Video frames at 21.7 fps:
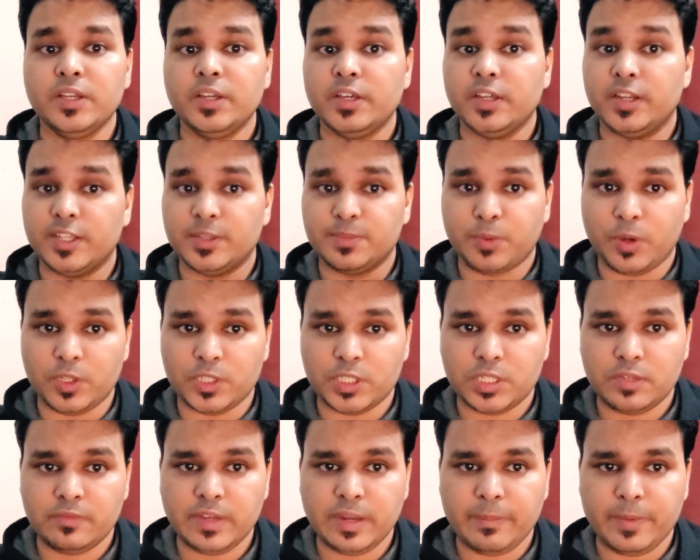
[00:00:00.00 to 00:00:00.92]

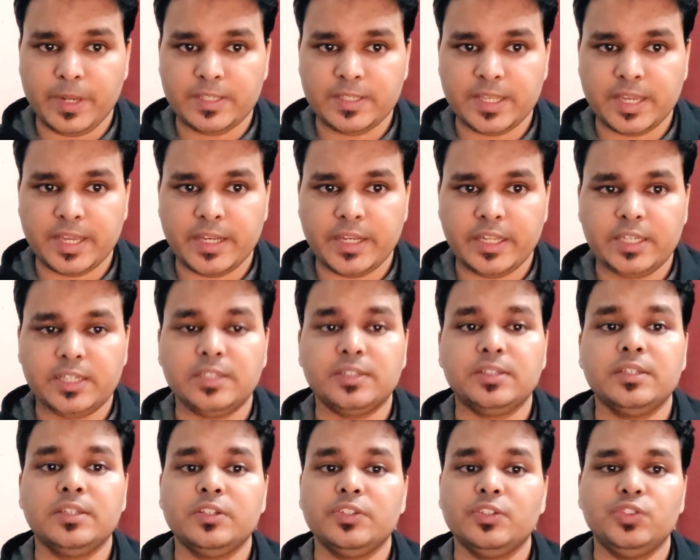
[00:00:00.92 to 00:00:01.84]
responsive web designing,
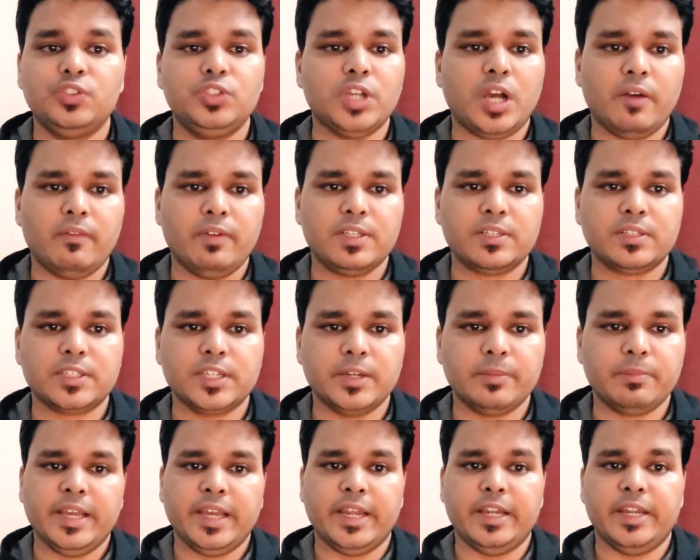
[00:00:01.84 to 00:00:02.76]

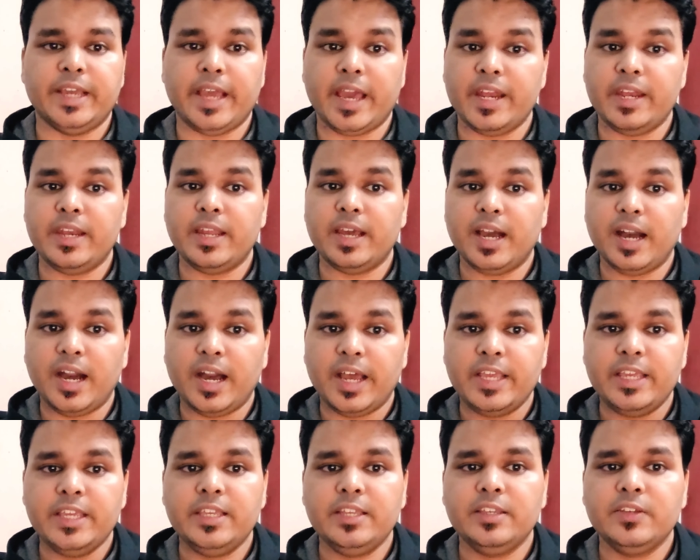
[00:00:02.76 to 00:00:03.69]
JavaScript, and an
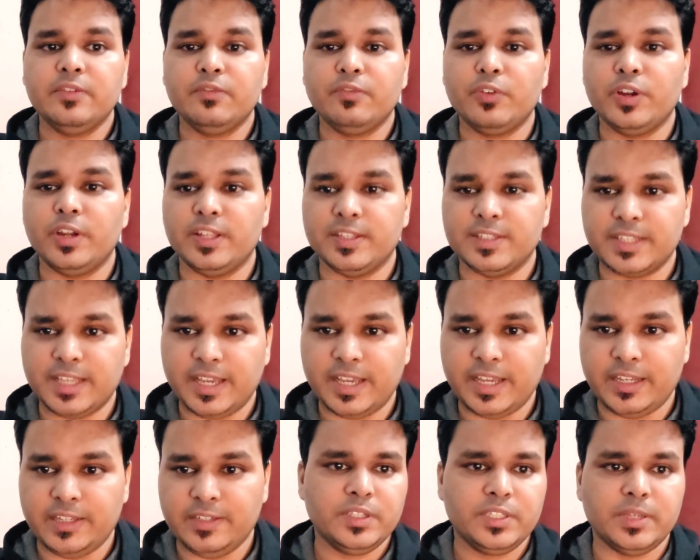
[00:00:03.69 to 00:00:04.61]
eye for
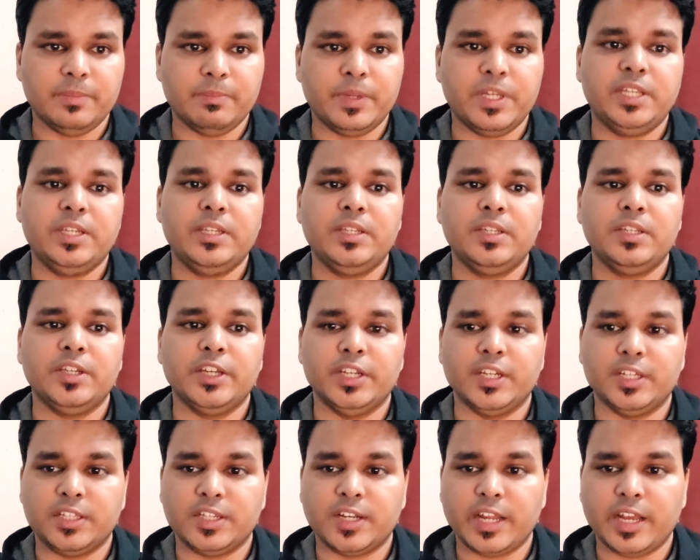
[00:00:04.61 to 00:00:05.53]
design. Simply, in
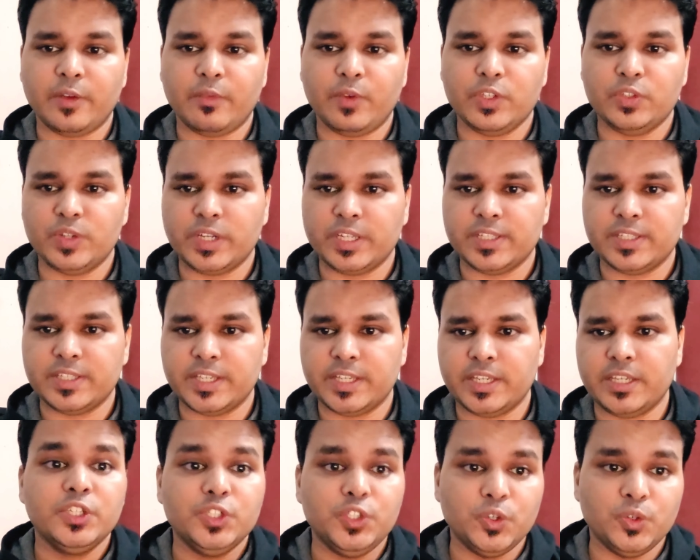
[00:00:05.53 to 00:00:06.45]
other language, you can
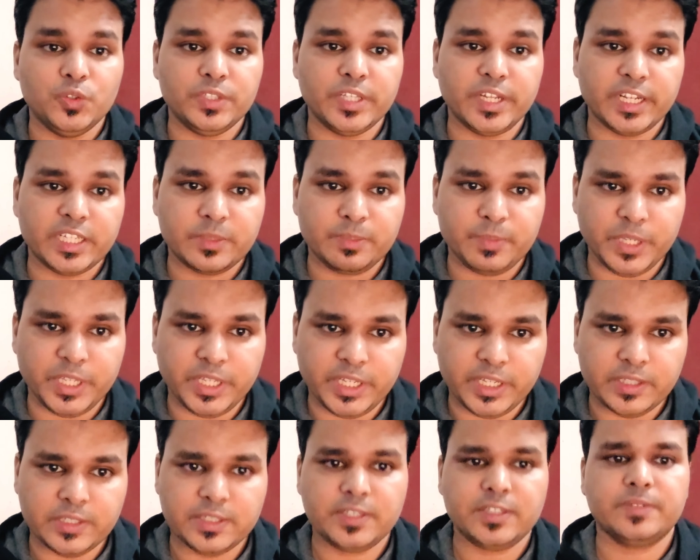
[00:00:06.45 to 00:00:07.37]
say user
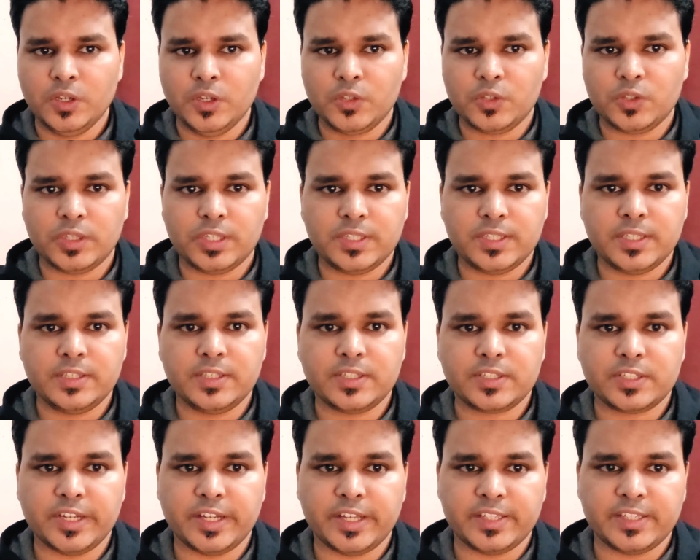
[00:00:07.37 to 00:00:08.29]
experience. So this is
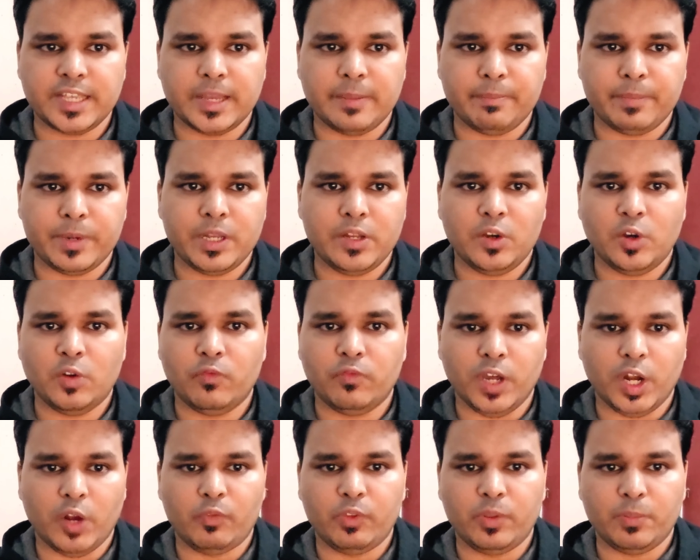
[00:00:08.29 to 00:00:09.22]
just an example of
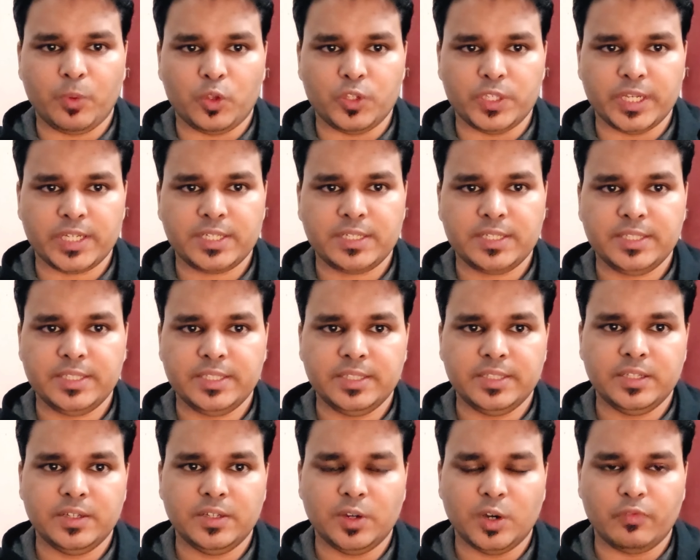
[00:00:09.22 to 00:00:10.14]
one of the projects
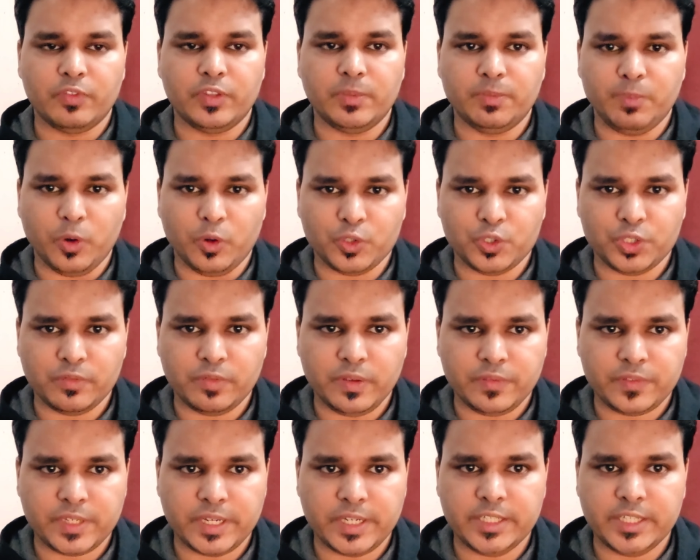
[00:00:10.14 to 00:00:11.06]
of the brochure
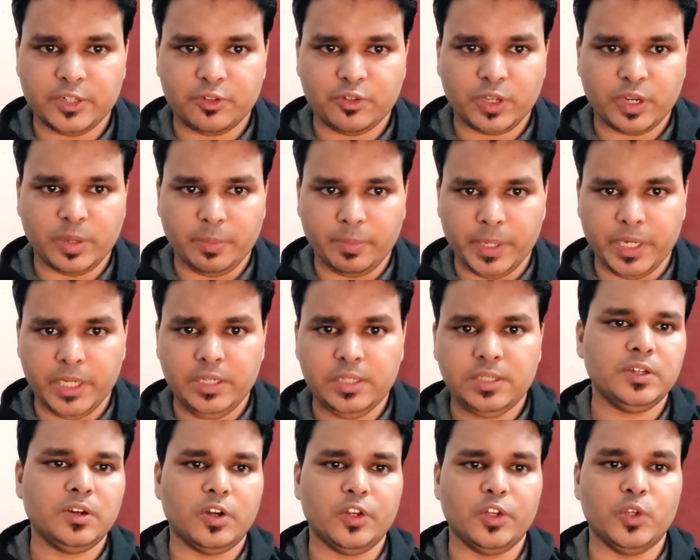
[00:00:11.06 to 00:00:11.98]
website that you can build
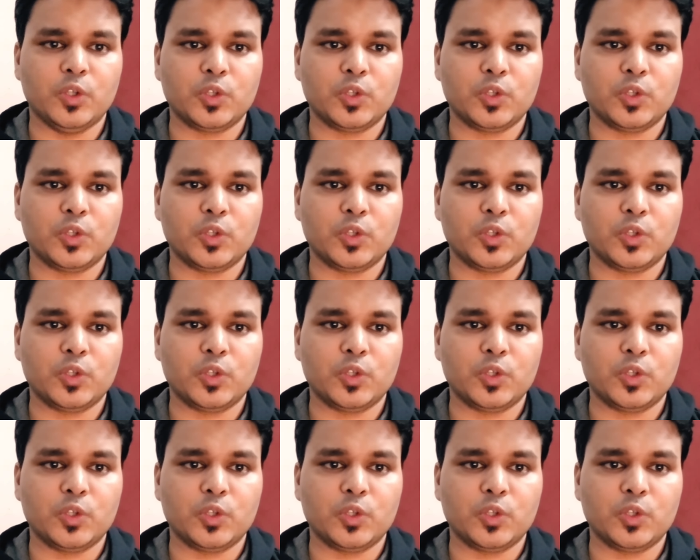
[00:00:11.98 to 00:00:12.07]
on your